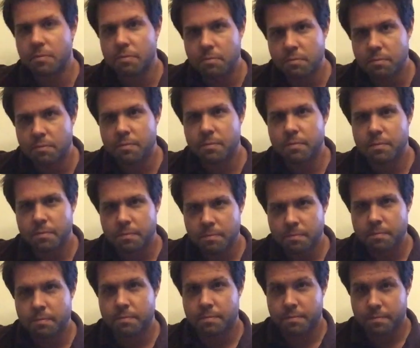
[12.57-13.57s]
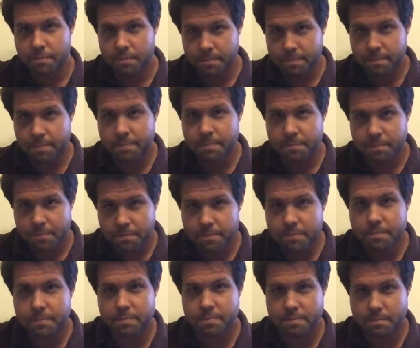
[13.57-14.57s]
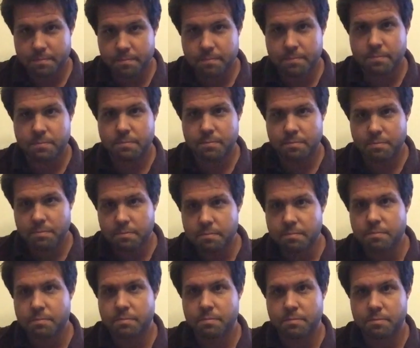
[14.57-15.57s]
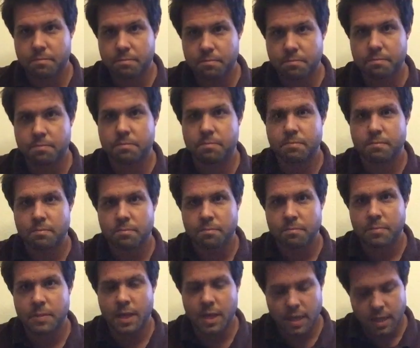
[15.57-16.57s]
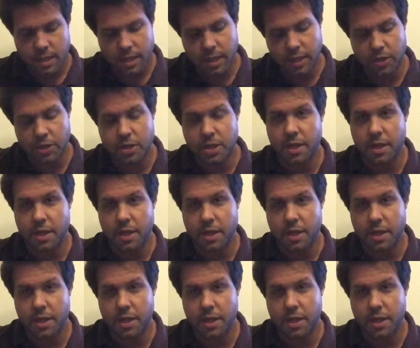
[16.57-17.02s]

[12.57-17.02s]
Then you